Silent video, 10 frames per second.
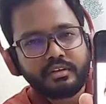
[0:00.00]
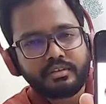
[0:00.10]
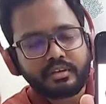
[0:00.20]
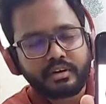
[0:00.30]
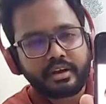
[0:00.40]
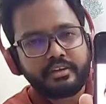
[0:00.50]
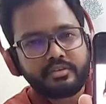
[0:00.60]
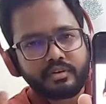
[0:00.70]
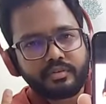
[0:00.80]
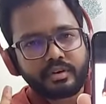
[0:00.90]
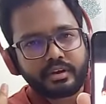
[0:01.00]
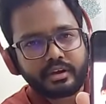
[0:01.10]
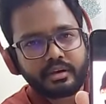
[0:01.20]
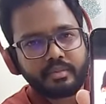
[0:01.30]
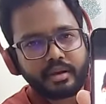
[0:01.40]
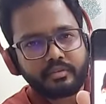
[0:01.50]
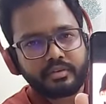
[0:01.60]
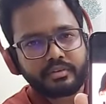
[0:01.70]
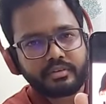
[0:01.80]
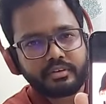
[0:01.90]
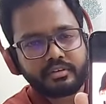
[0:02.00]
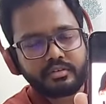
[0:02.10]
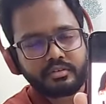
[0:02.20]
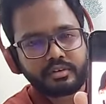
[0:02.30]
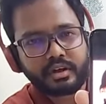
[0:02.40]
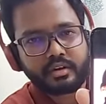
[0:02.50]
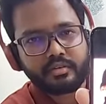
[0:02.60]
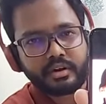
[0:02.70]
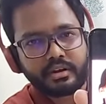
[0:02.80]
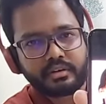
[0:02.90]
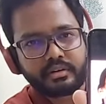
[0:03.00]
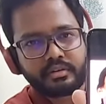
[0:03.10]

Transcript: the range of clinical manifestations which are evident.